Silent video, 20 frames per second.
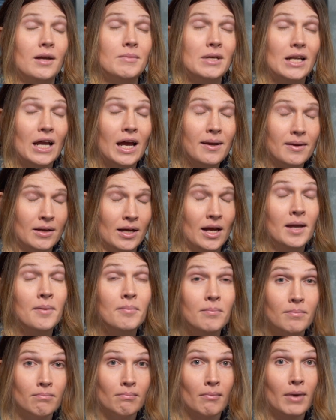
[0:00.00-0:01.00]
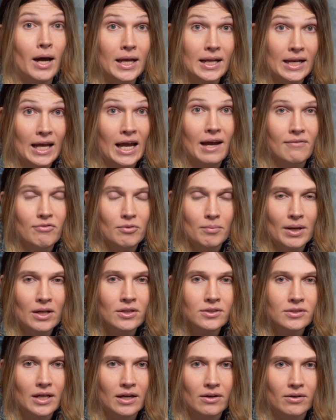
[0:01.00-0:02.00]
I might have a
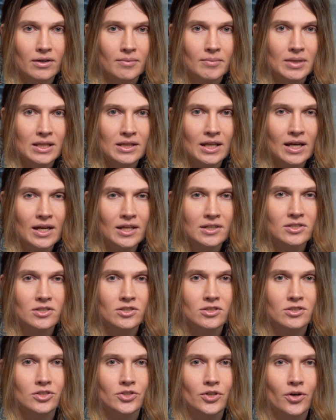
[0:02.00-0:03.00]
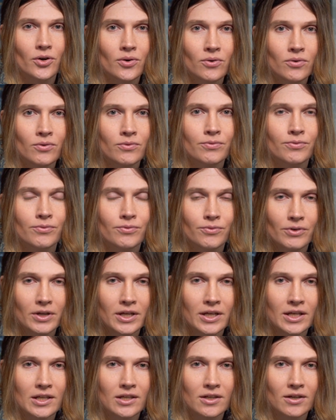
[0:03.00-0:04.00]
meltdown. I mean, that's so
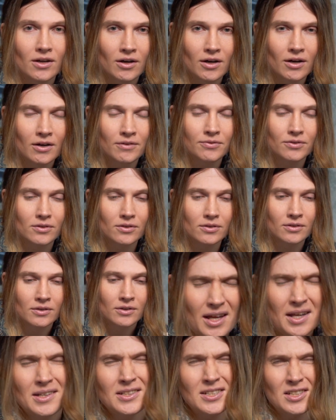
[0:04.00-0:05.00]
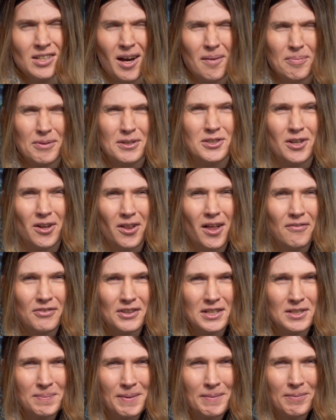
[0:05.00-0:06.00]
freaking awful. And to top this all off,
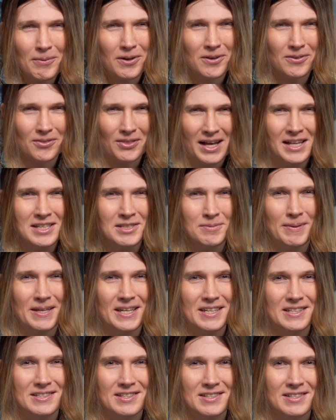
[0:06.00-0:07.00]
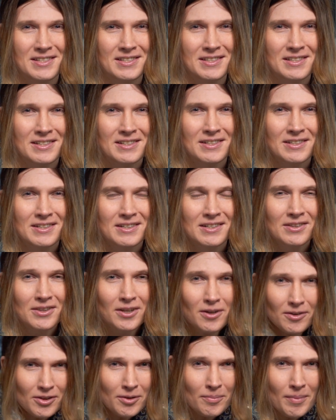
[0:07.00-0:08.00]
these people are lesbians.
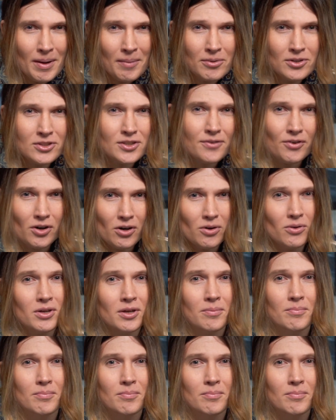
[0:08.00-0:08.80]
They're members of our own